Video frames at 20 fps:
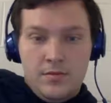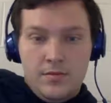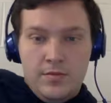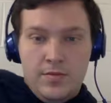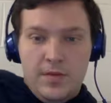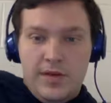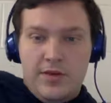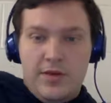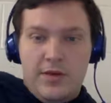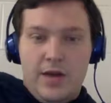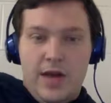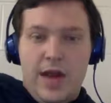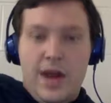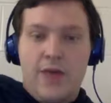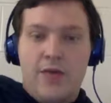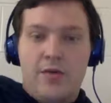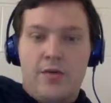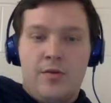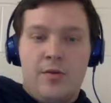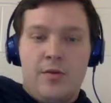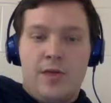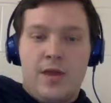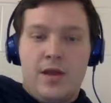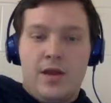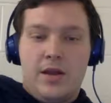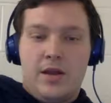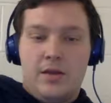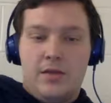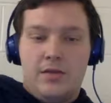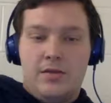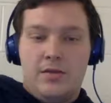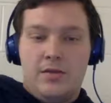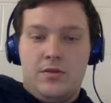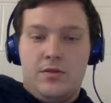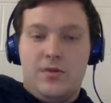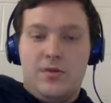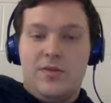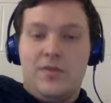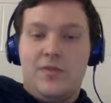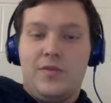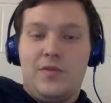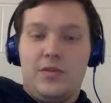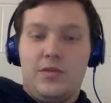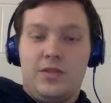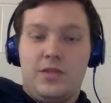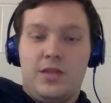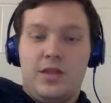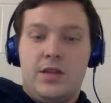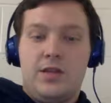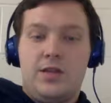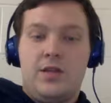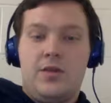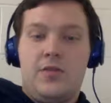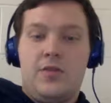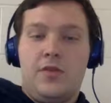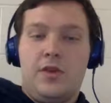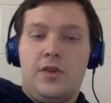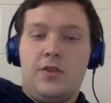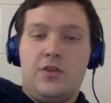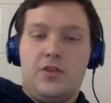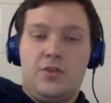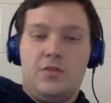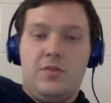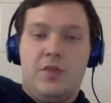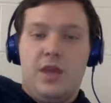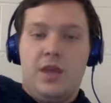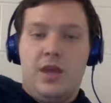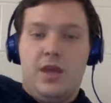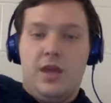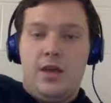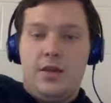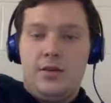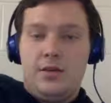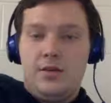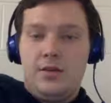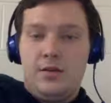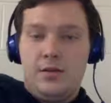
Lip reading: I don't remember how to do a full standard deviation by hand.